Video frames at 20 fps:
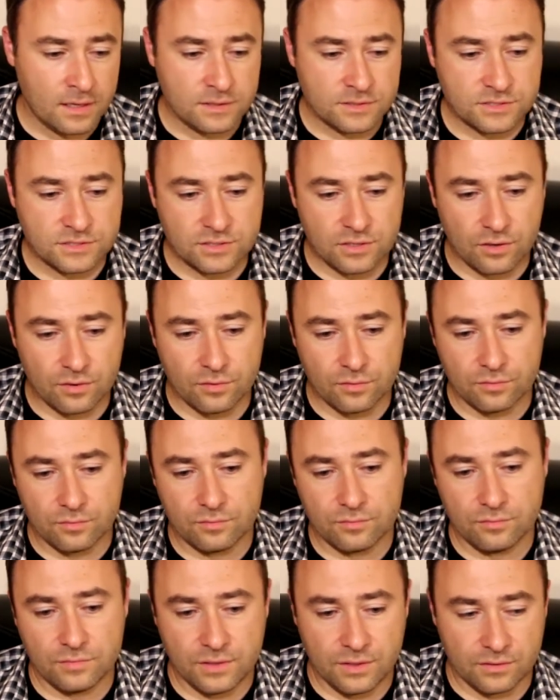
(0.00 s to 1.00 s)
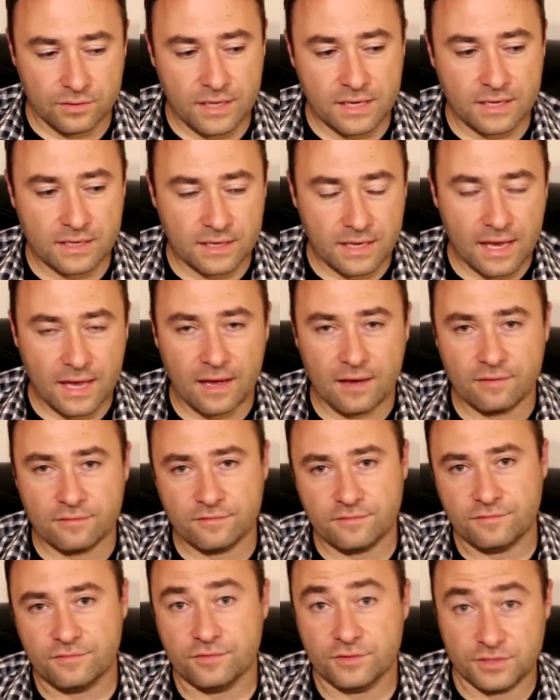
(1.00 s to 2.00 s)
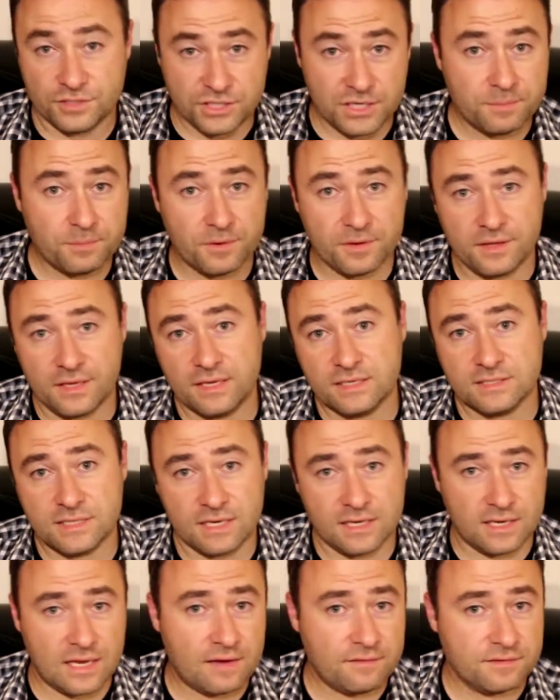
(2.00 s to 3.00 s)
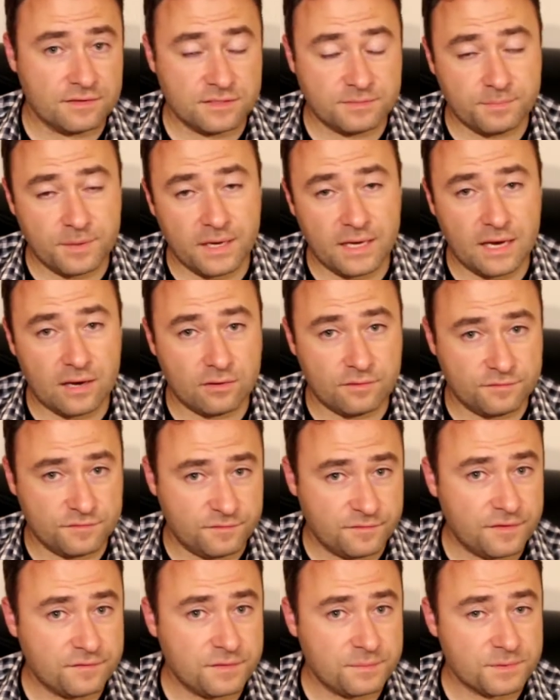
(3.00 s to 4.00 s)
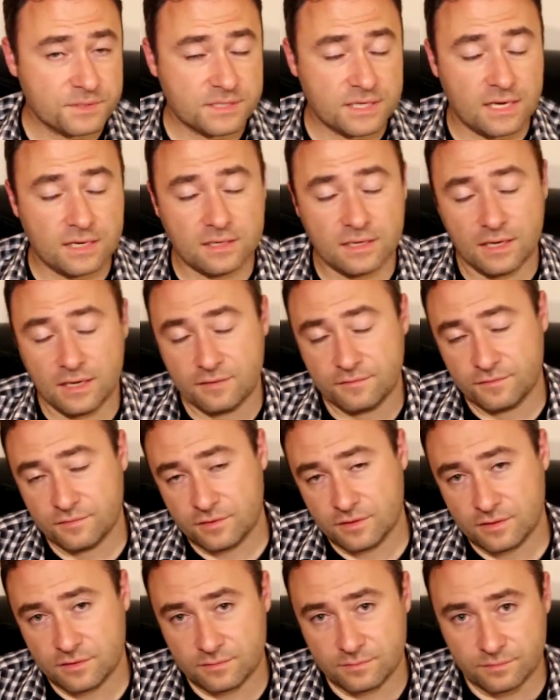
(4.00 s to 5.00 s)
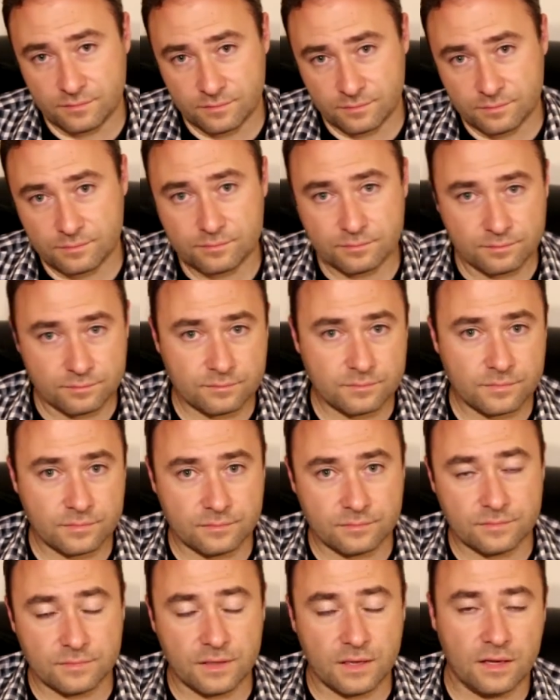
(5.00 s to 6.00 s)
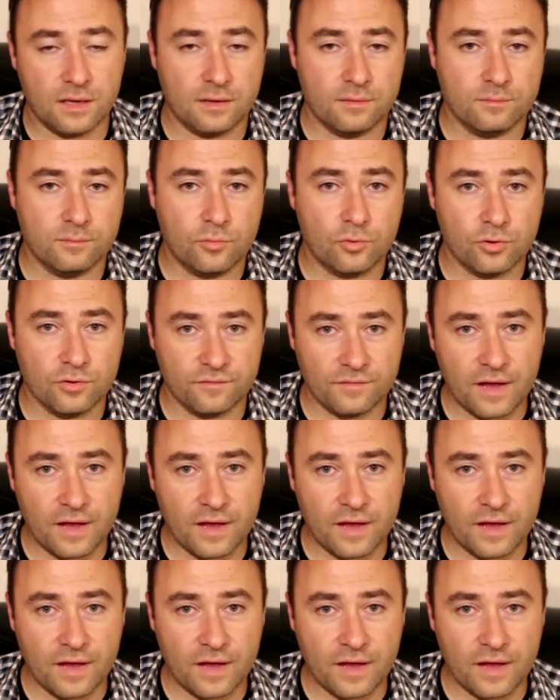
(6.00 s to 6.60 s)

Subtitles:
So they can have, for the cheaper things, they can have a payout of 50%, and for the more